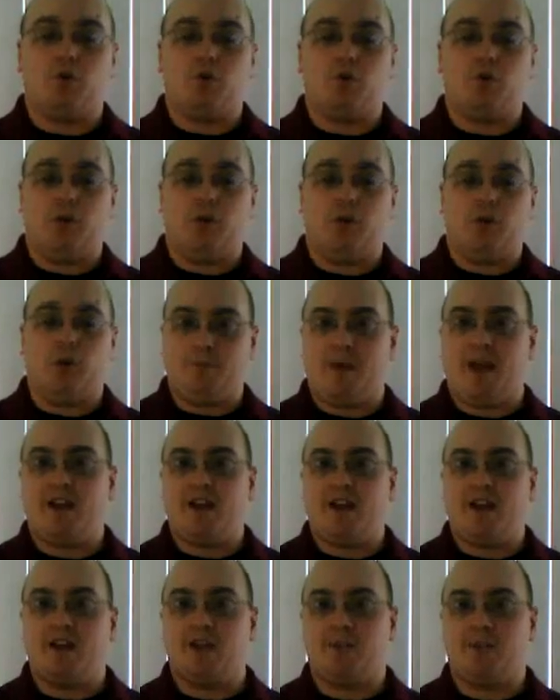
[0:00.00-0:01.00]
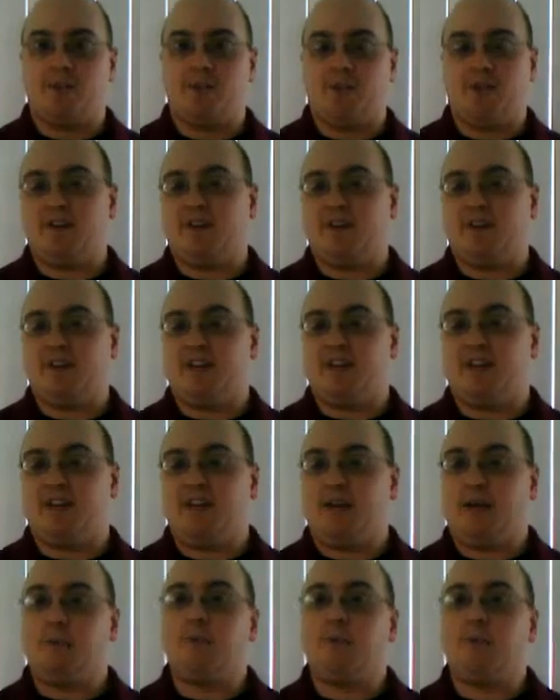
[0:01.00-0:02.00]
One way to do this is to get
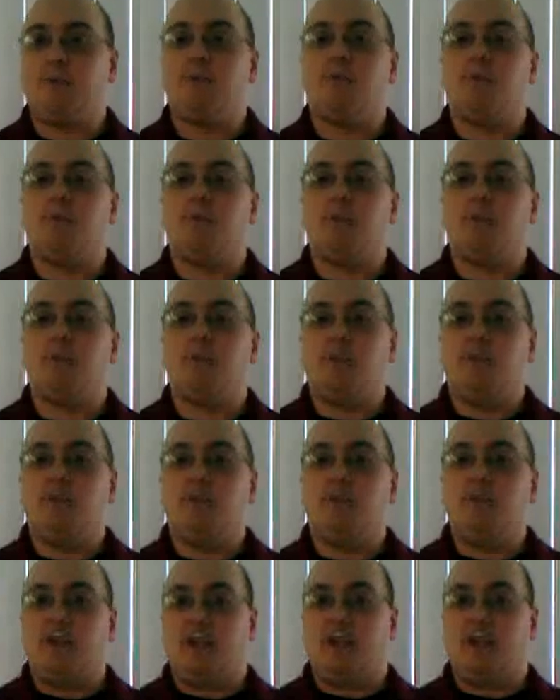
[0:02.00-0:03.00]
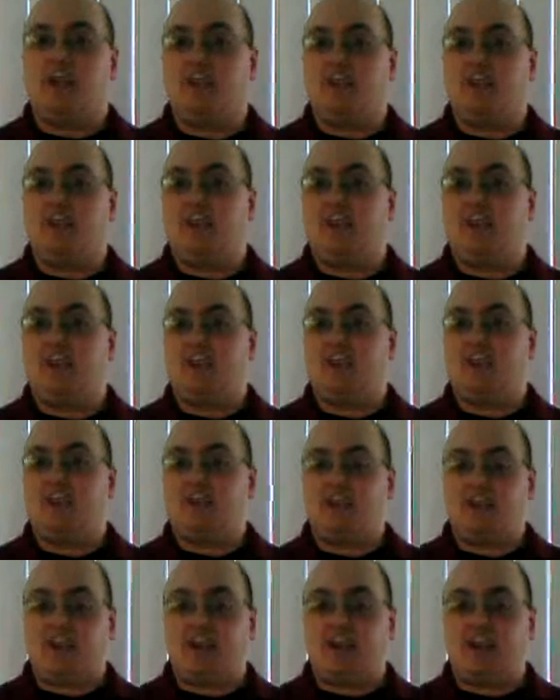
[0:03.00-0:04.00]
staff involved. If you
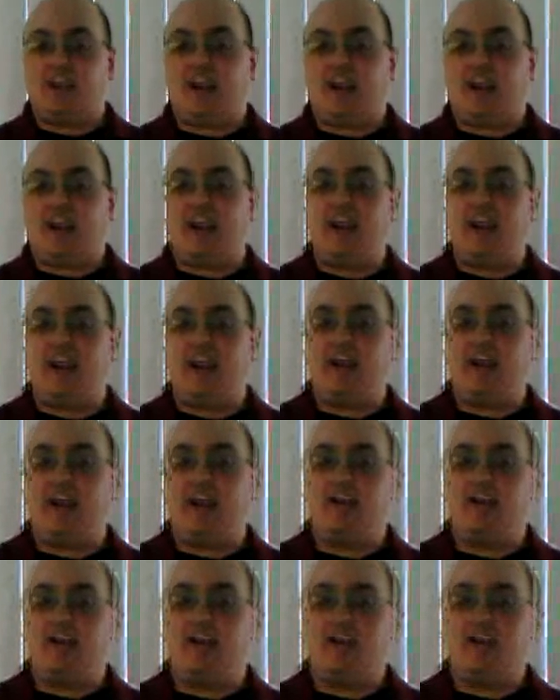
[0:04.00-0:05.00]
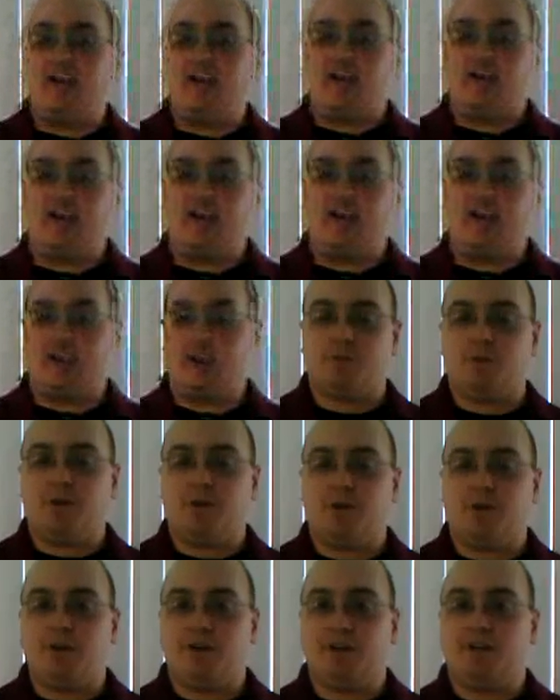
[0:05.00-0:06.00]
allow suggestions, and
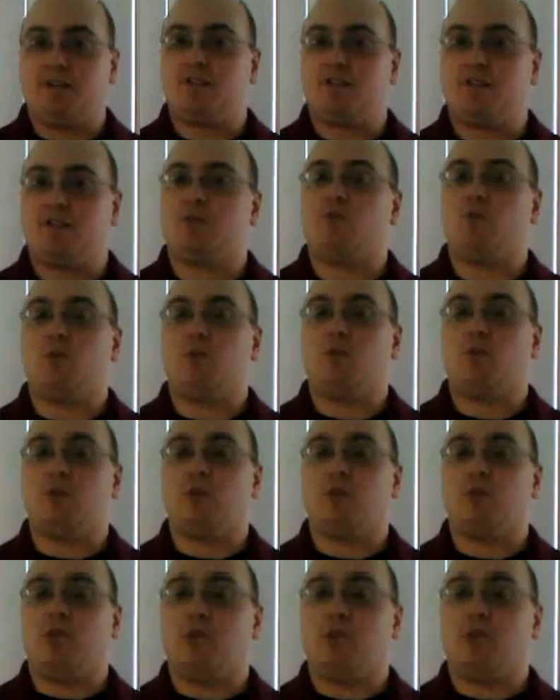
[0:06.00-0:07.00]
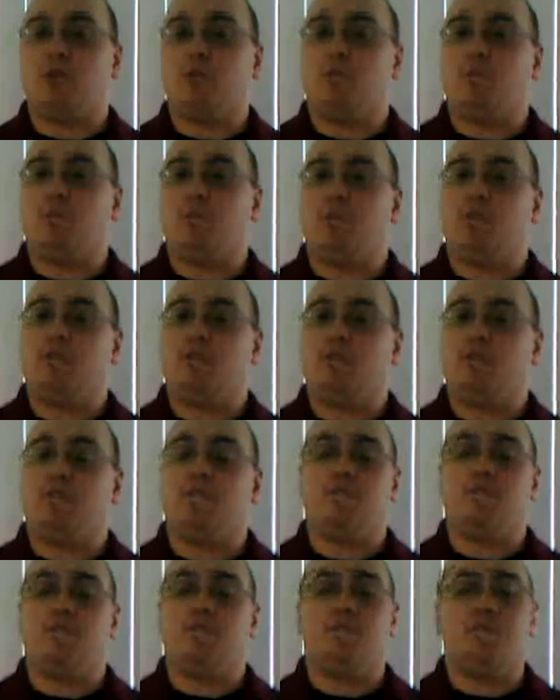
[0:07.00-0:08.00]
especially if you use some of their suggestions that are
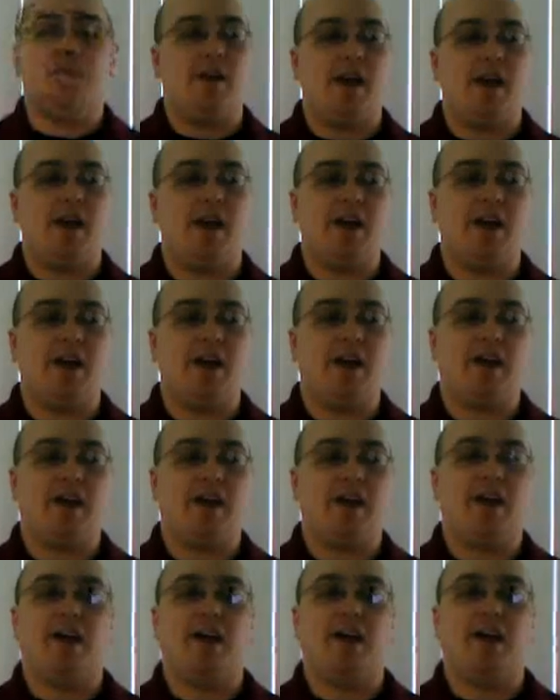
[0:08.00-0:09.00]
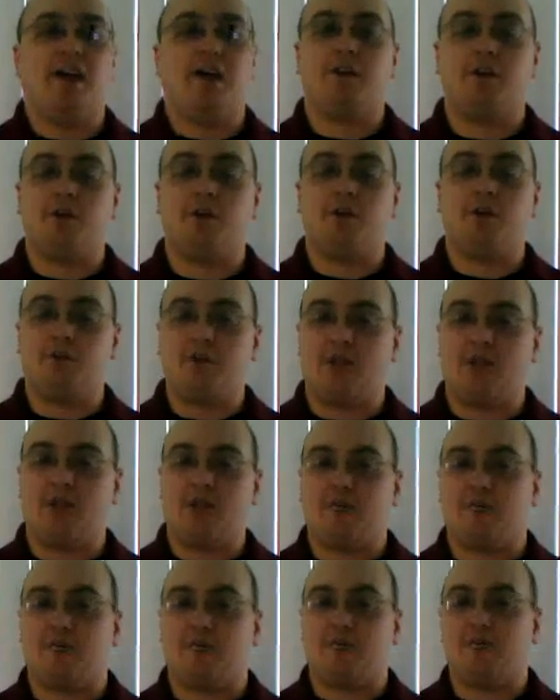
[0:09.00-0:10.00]
related to the change, then you're
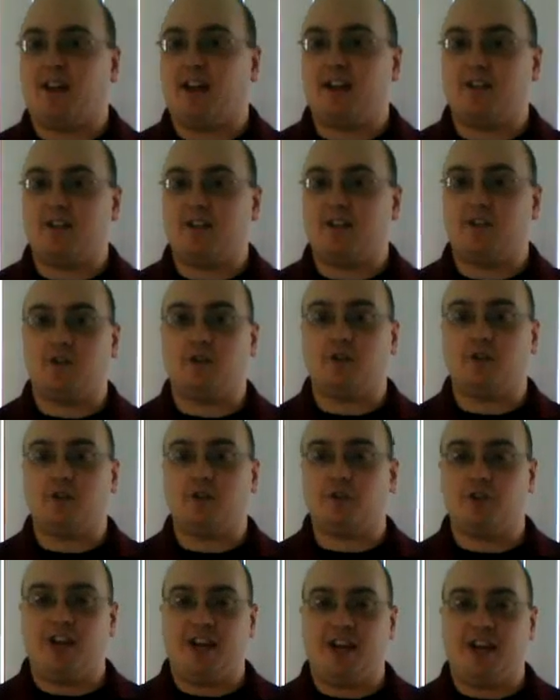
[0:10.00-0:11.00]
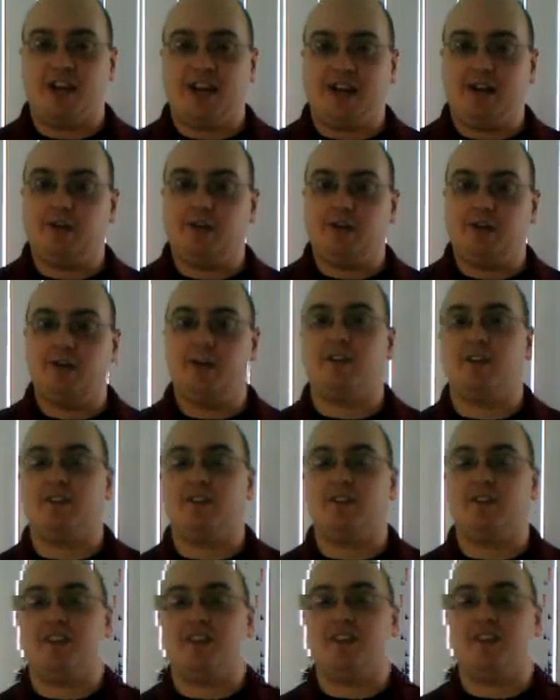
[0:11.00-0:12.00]
going to have staff that feels like they're
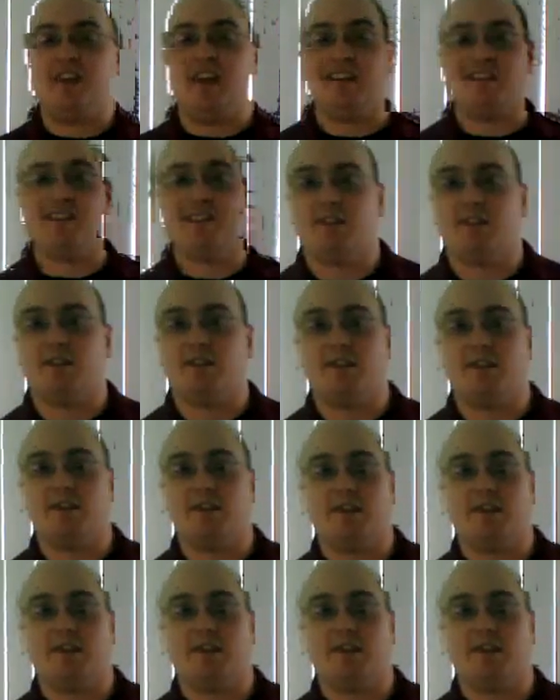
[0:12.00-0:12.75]
more in control of their own